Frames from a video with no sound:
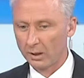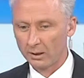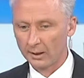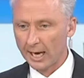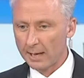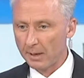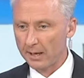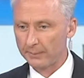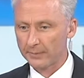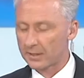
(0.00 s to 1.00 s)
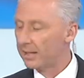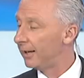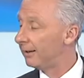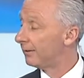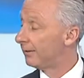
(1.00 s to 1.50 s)
Labor
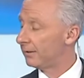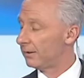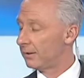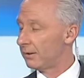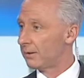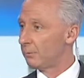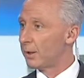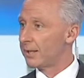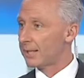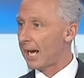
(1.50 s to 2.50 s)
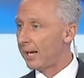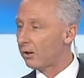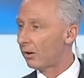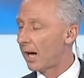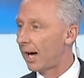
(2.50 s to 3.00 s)
said, with its hand
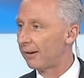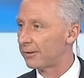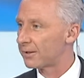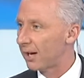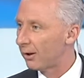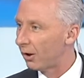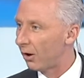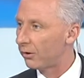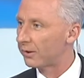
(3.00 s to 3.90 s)
on heart for so long,